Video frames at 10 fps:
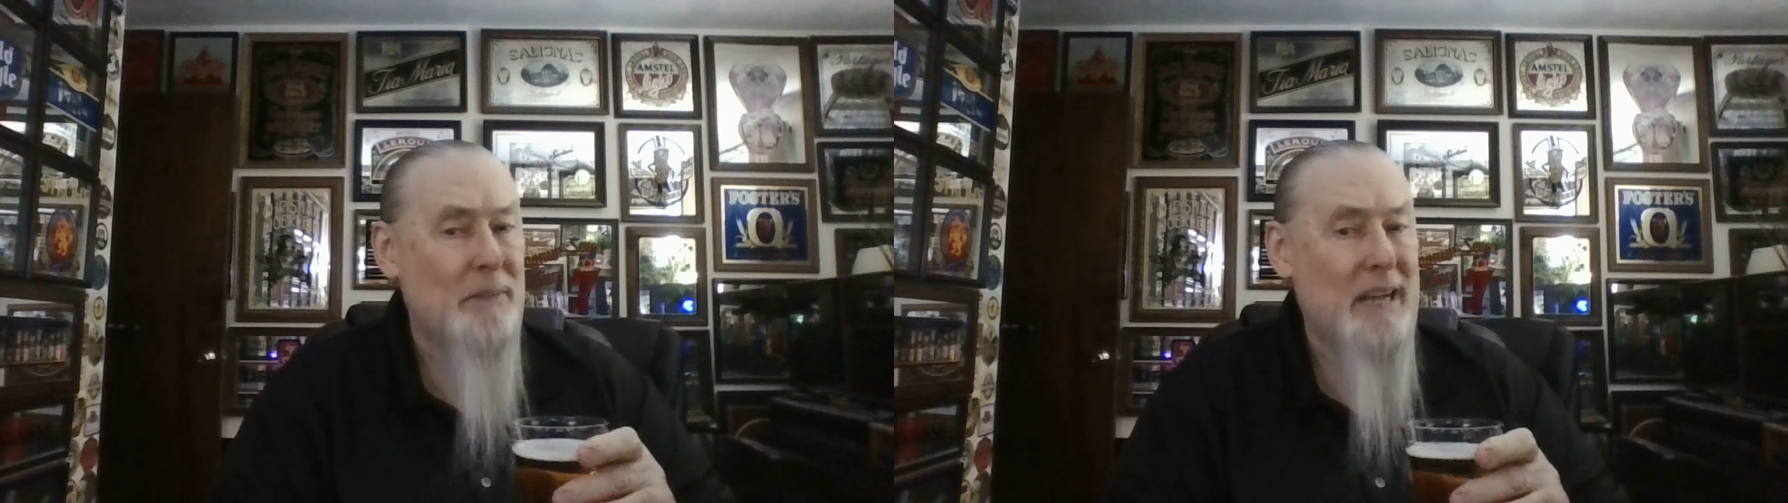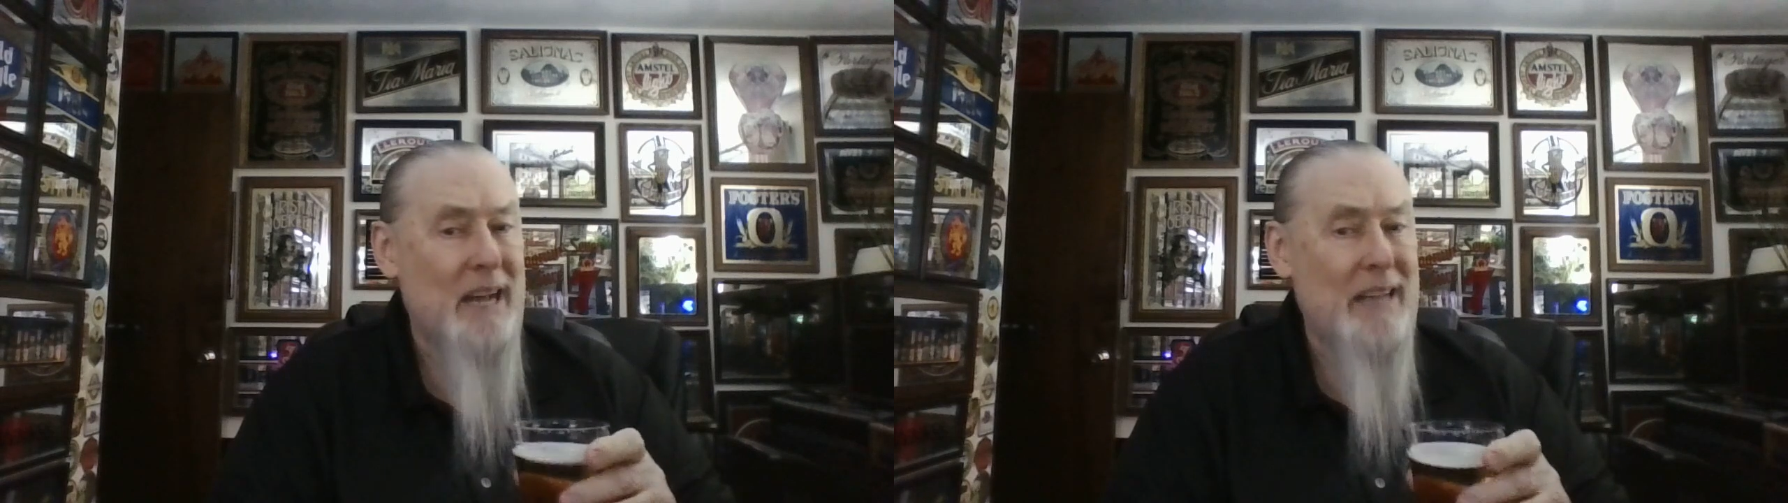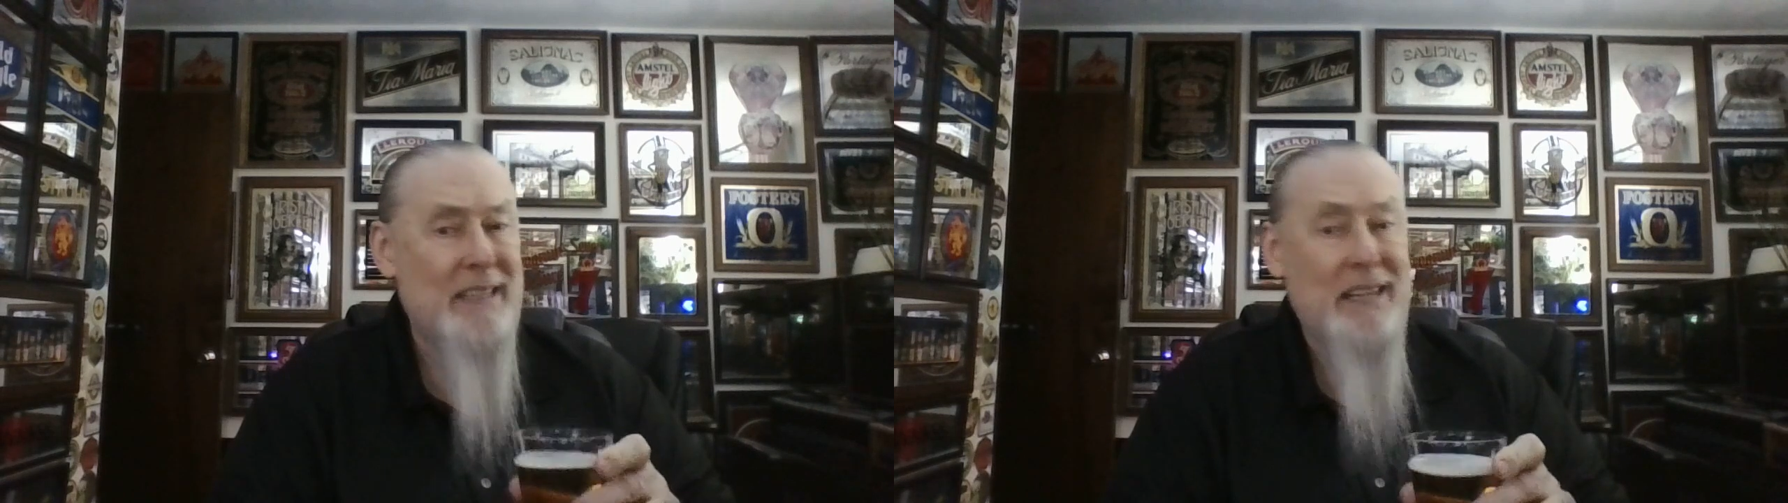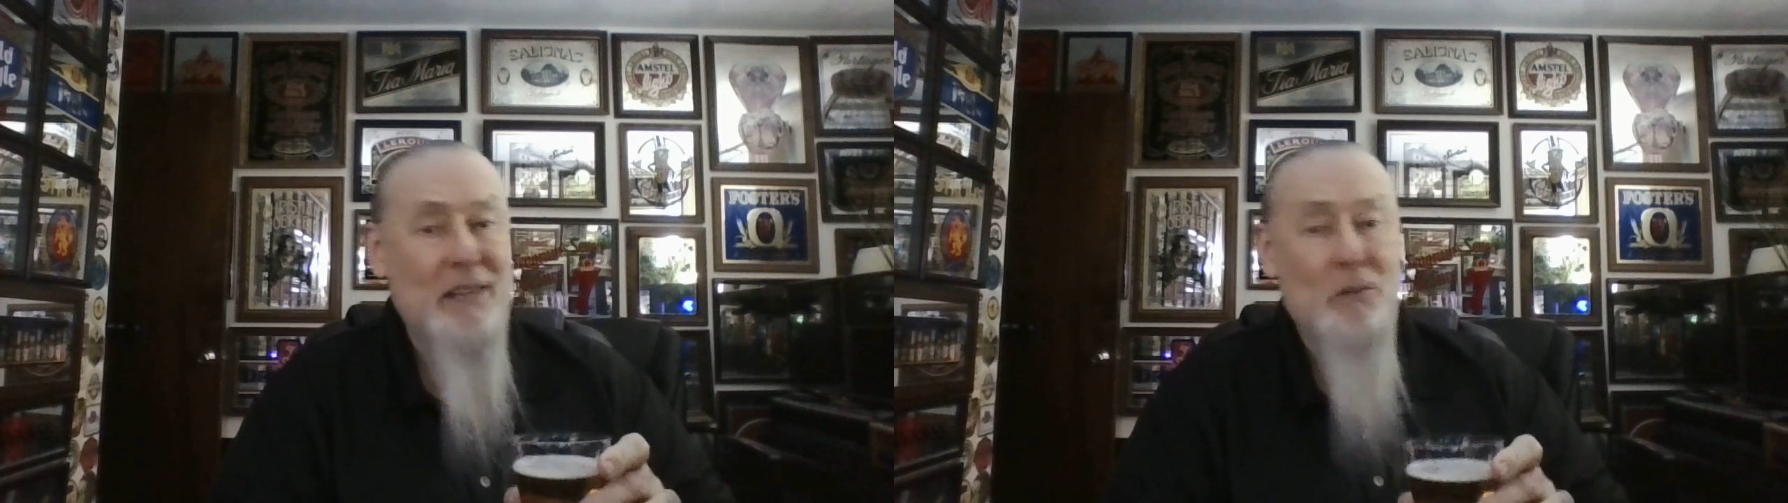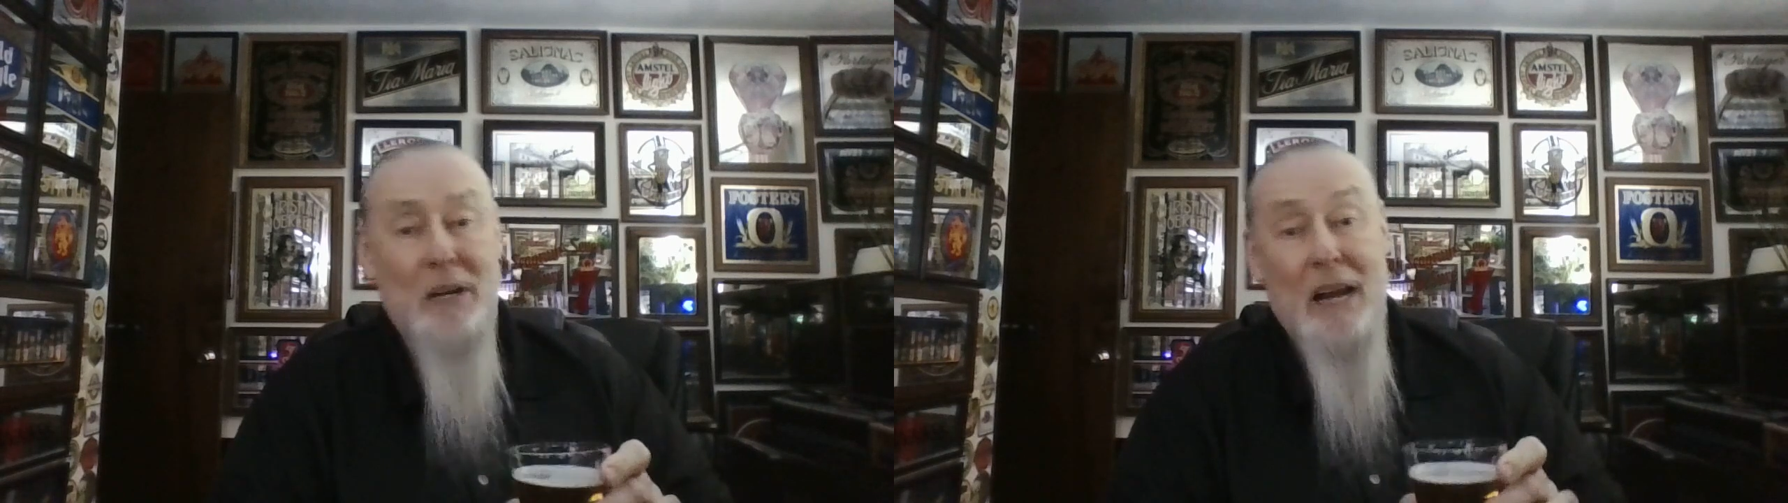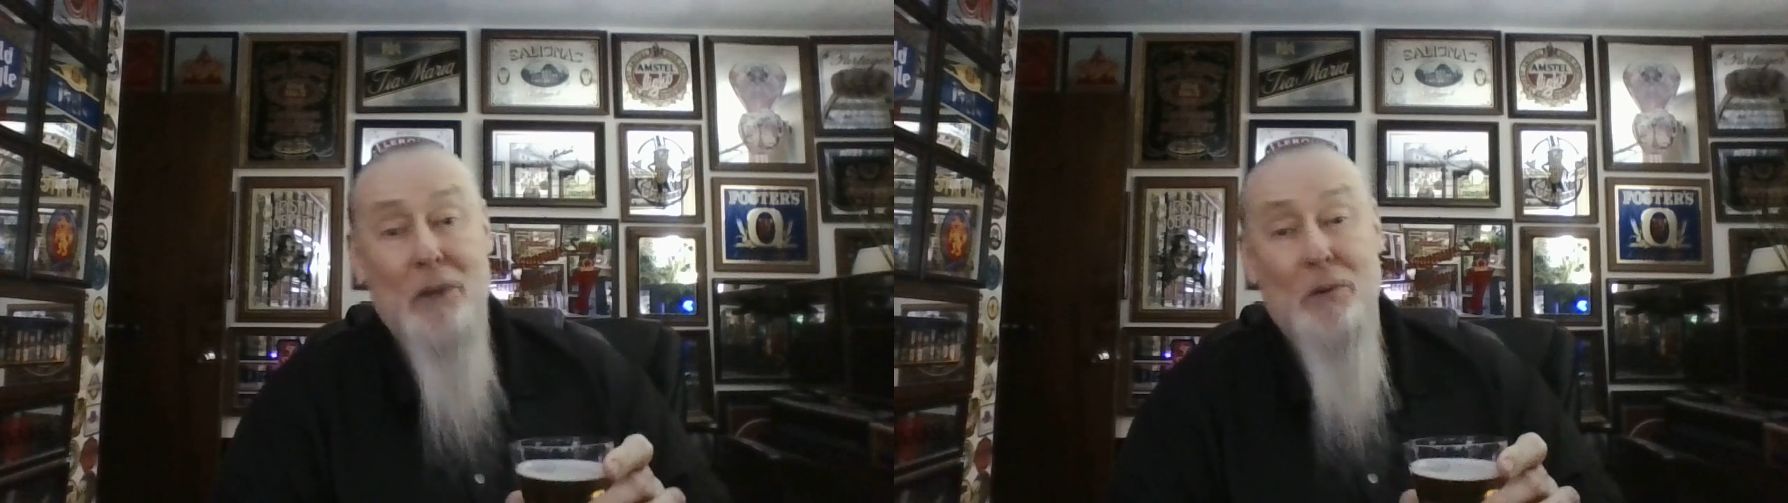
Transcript: but I tell you what, I